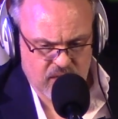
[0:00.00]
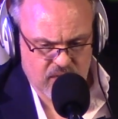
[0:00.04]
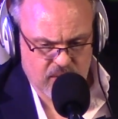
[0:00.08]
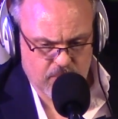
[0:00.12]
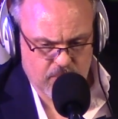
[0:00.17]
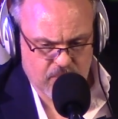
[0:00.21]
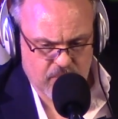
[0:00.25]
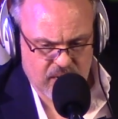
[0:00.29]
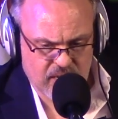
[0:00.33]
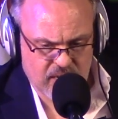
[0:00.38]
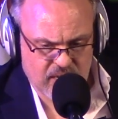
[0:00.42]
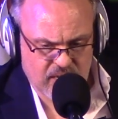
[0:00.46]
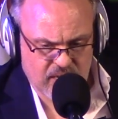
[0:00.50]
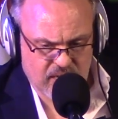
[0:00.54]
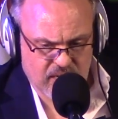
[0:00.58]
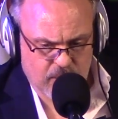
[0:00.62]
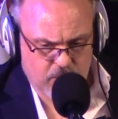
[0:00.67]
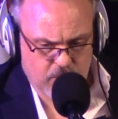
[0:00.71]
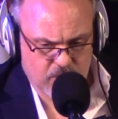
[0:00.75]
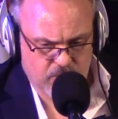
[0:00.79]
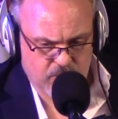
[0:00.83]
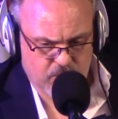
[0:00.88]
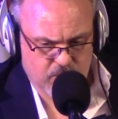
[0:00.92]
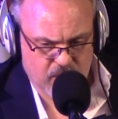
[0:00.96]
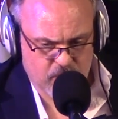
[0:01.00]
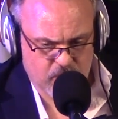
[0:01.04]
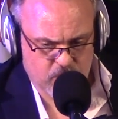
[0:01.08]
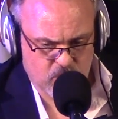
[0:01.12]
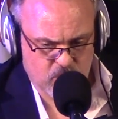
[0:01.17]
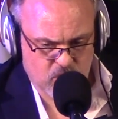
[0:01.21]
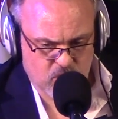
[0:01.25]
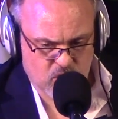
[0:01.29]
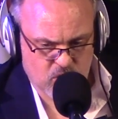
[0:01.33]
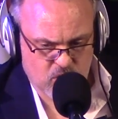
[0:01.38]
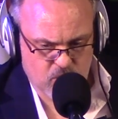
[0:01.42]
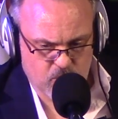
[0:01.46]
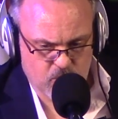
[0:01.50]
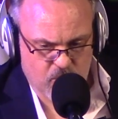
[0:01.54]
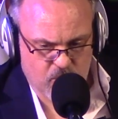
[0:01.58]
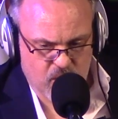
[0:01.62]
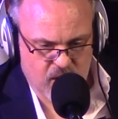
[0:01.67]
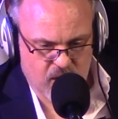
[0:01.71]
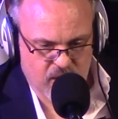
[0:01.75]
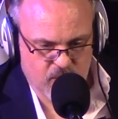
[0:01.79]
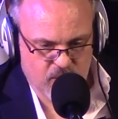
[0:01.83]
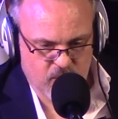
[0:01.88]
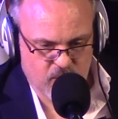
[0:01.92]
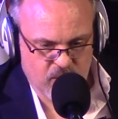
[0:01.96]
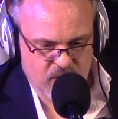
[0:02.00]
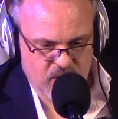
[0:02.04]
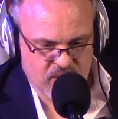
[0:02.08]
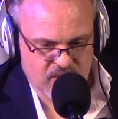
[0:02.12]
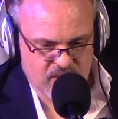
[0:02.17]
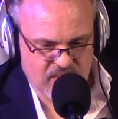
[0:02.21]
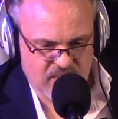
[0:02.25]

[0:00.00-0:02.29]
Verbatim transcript: that made a couple of people smile